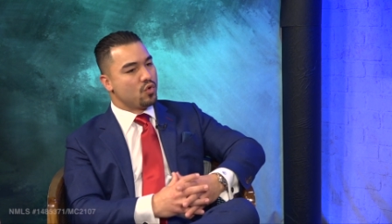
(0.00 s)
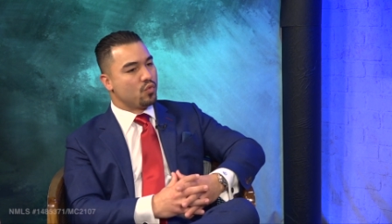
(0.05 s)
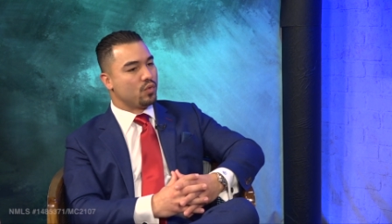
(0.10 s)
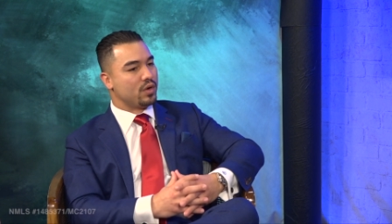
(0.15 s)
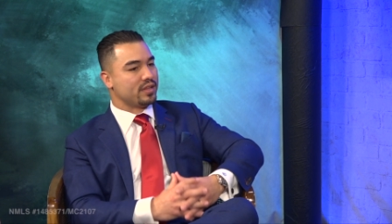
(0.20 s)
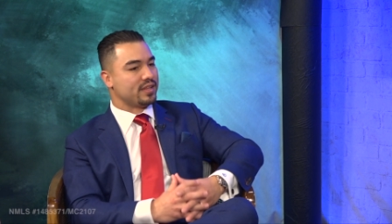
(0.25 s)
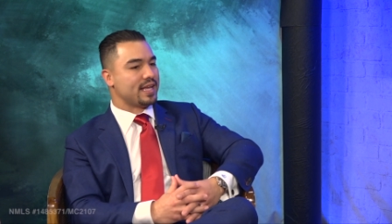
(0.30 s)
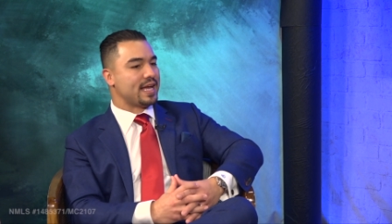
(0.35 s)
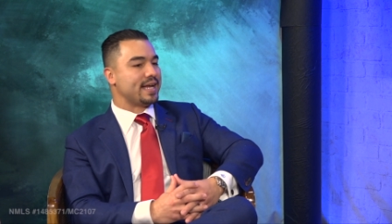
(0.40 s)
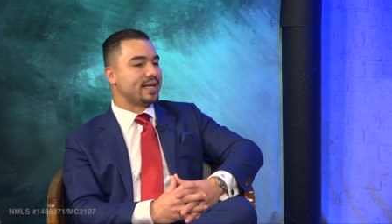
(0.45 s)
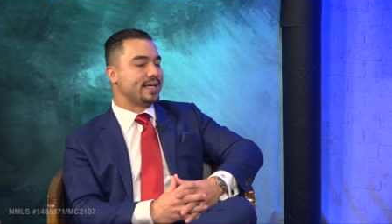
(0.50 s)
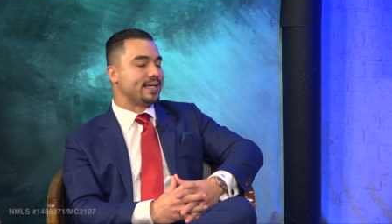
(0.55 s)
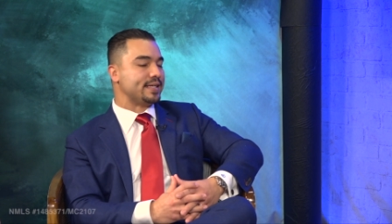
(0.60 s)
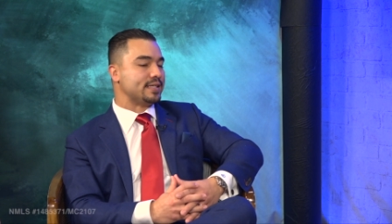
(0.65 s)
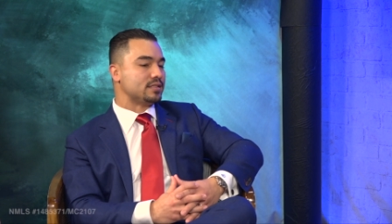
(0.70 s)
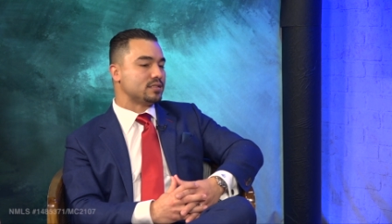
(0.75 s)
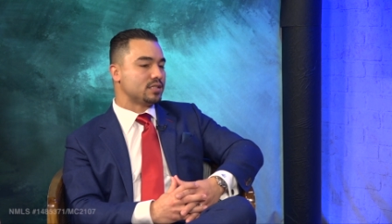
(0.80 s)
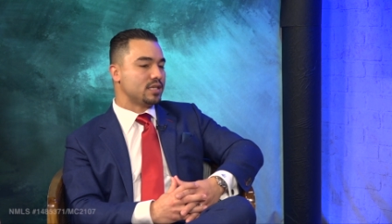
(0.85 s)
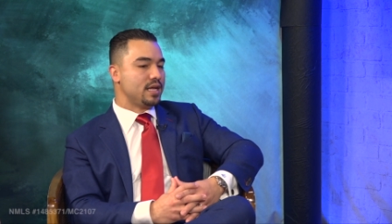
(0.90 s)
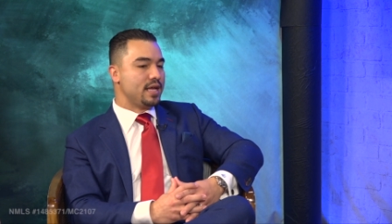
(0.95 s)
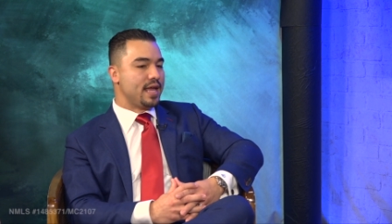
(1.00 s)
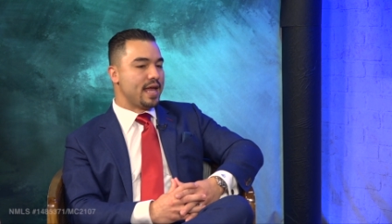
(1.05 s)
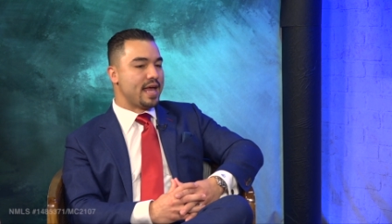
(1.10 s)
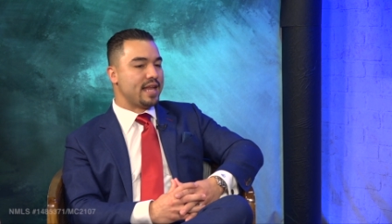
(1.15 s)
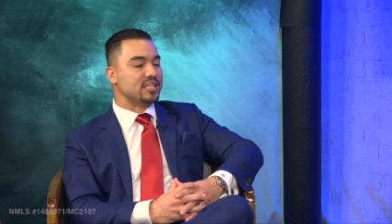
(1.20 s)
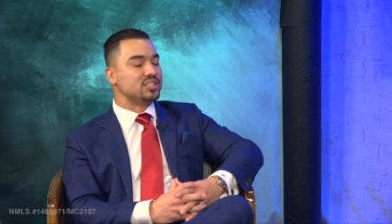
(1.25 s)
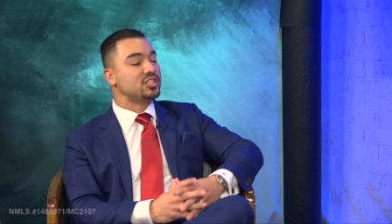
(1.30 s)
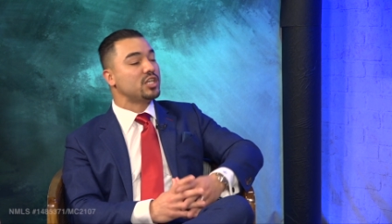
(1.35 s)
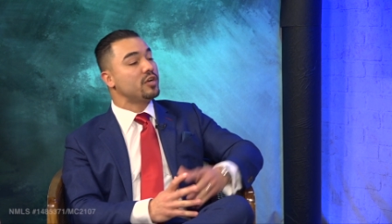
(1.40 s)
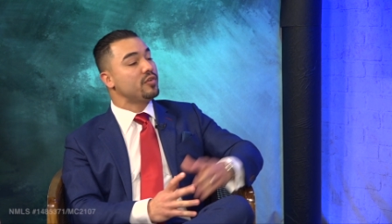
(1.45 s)
what that is.
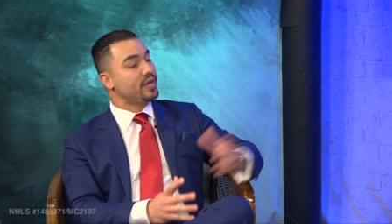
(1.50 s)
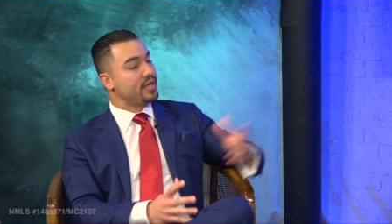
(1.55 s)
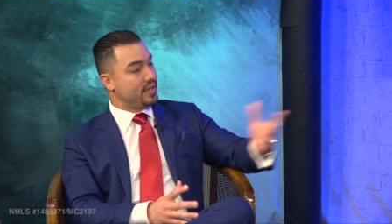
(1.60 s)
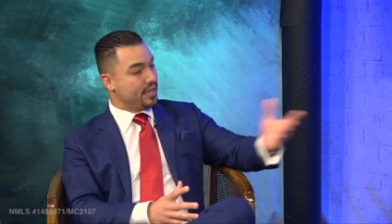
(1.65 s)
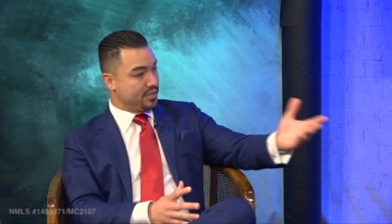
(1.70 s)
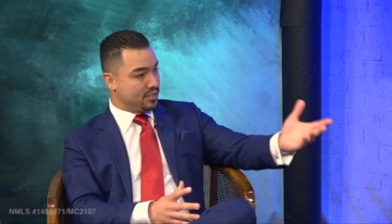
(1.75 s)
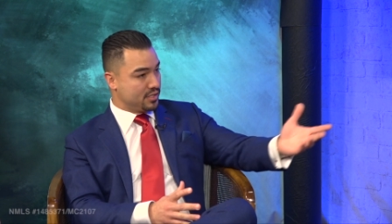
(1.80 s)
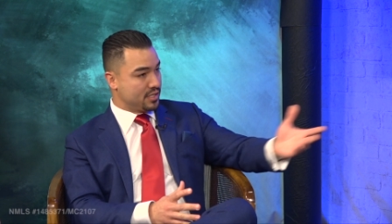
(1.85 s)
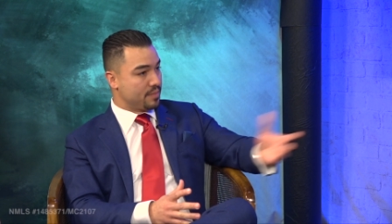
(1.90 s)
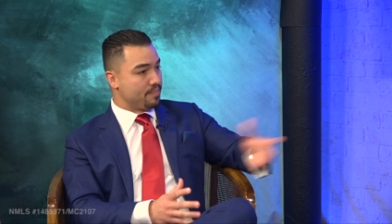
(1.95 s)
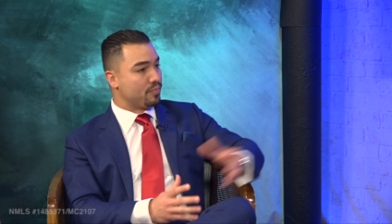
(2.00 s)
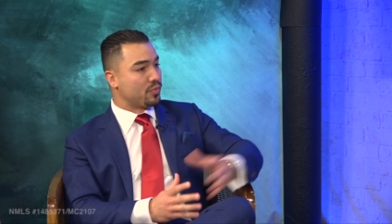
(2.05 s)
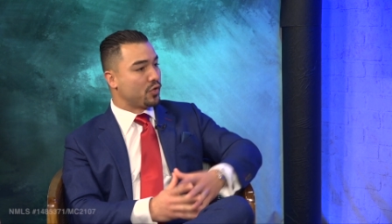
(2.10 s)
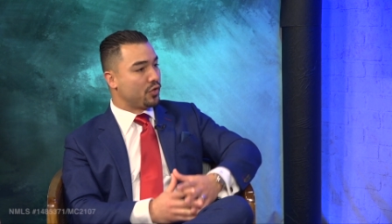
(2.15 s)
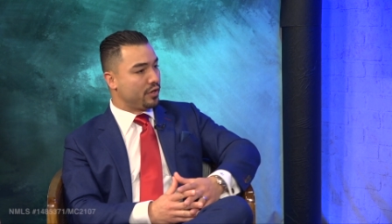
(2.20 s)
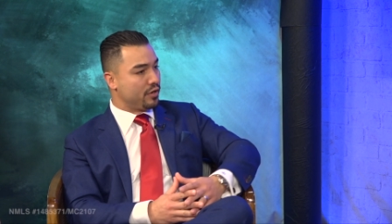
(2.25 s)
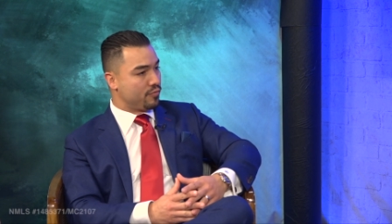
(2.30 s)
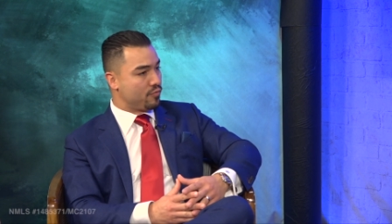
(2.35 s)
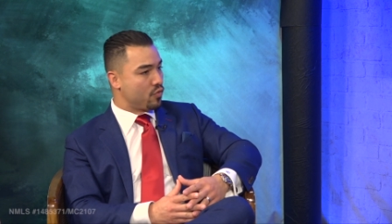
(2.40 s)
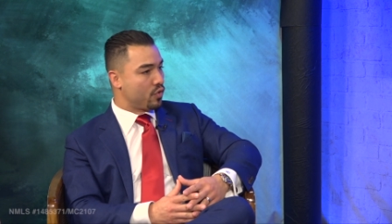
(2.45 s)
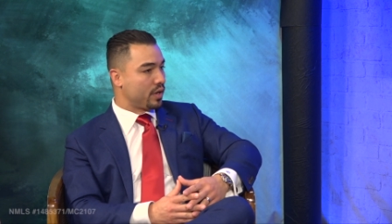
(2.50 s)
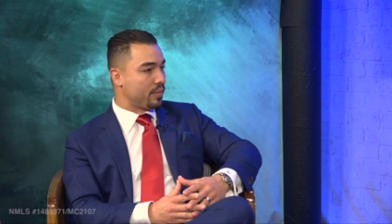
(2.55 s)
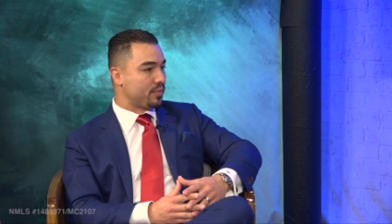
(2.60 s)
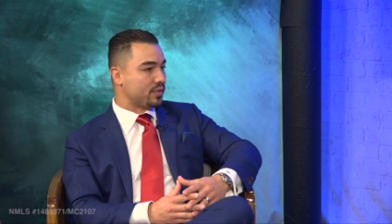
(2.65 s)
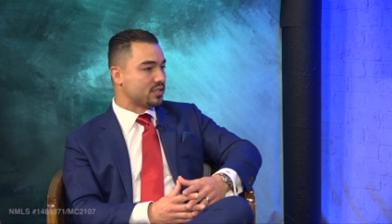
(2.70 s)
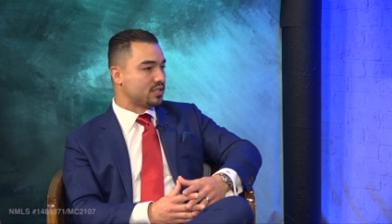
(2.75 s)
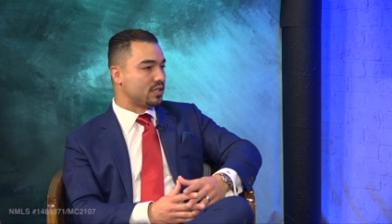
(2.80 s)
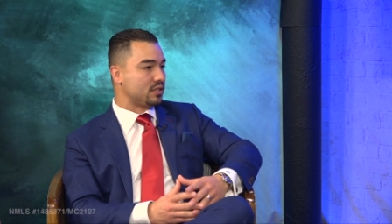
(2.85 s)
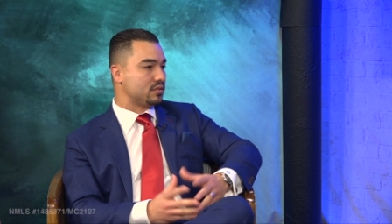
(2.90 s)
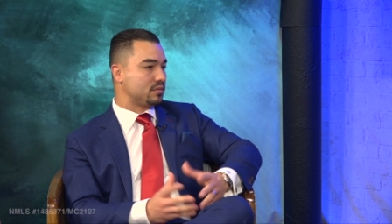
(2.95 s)
And it's generally, like you said, 30 to
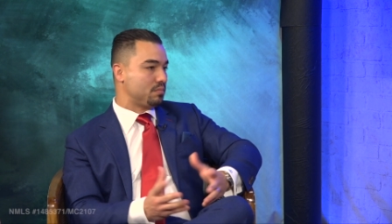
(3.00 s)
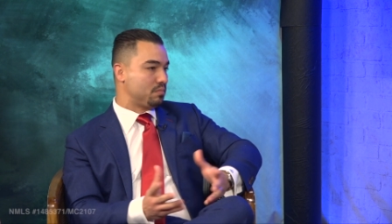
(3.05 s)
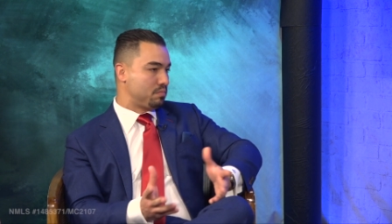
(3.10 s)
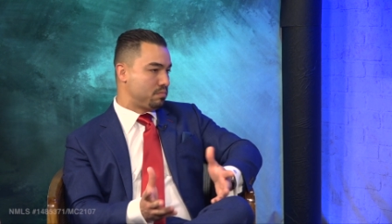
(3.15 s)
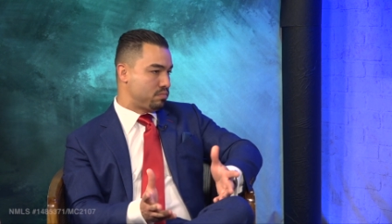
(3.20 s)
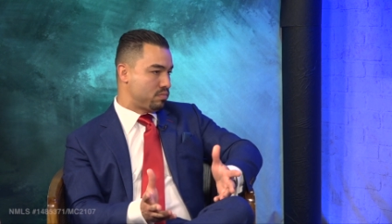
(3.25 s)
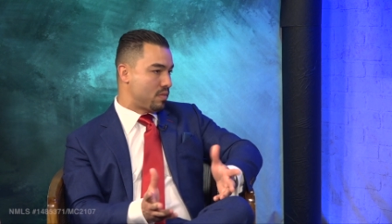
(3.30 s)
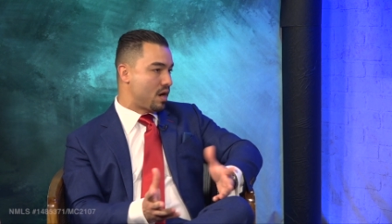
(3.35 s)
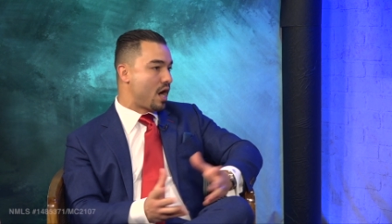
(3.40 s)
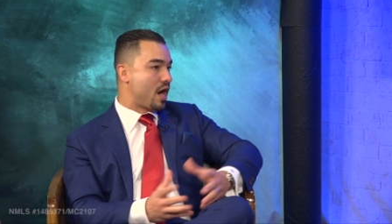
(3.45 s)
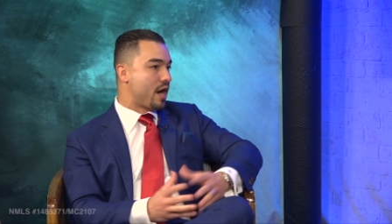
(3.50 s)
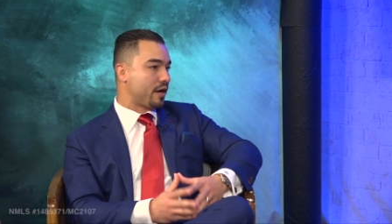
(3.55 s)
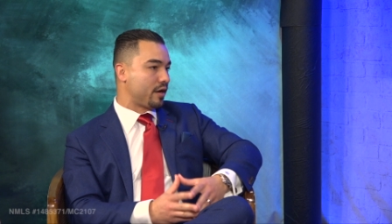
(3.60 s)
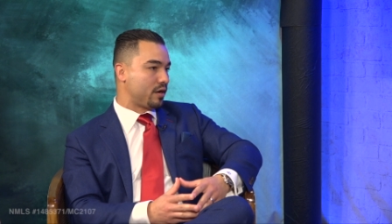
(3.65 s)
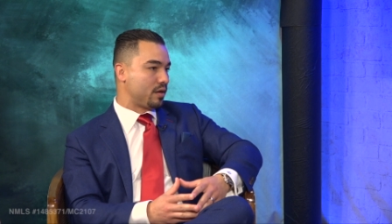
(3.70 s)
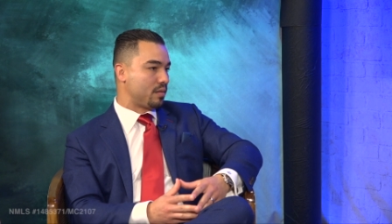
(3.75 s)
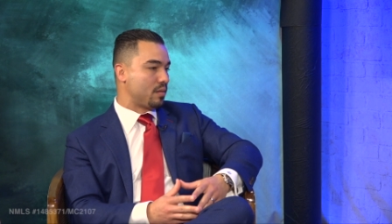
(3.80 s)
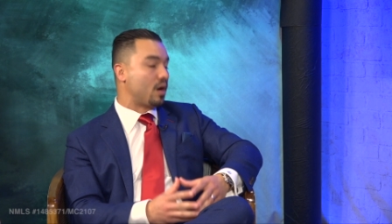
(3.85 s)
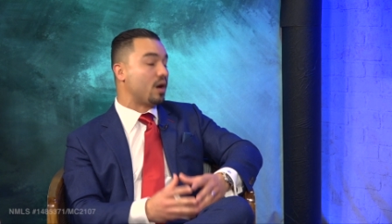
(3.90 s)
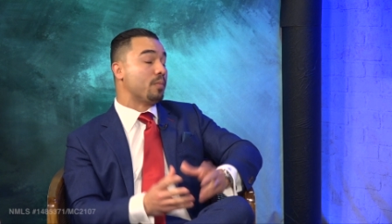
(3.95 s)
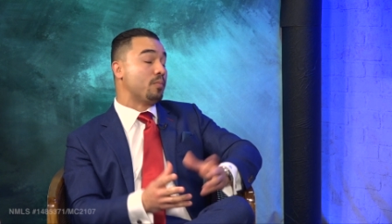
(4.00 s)
40% higher,